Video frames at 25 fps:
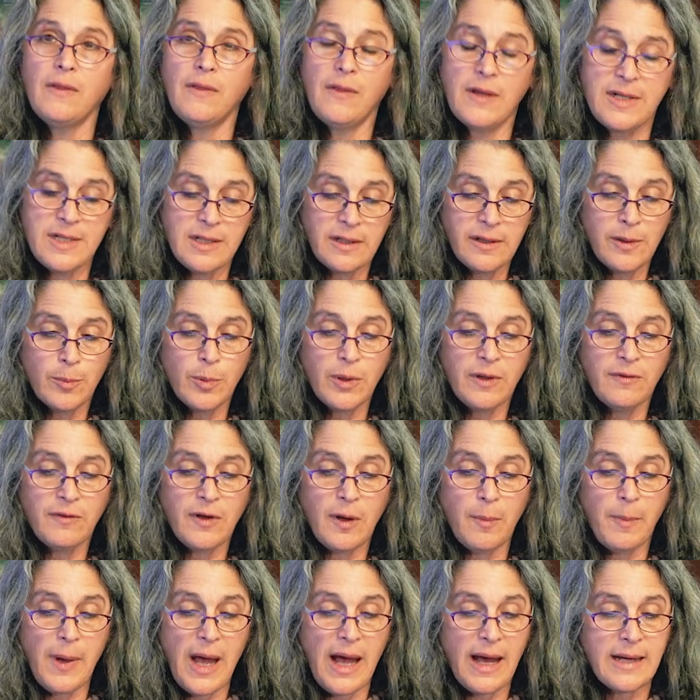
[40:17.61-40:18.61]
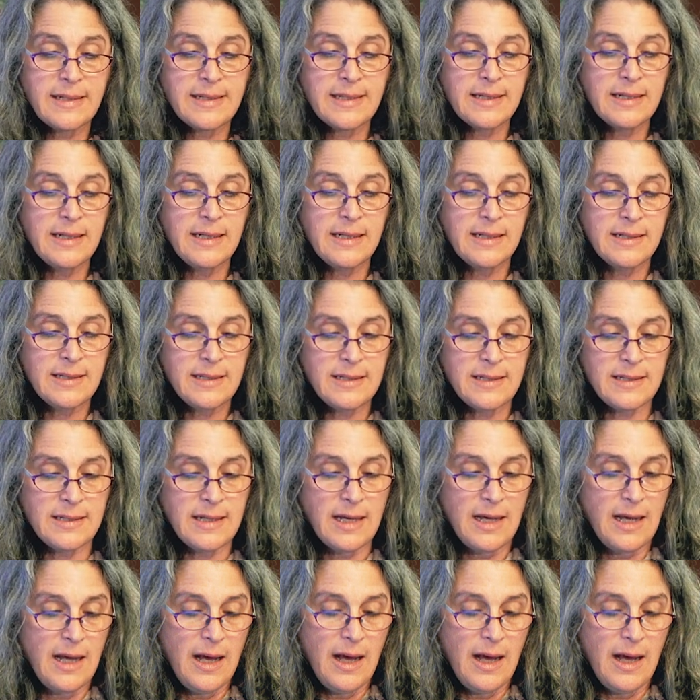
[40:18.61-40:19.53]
the deliberative capacities.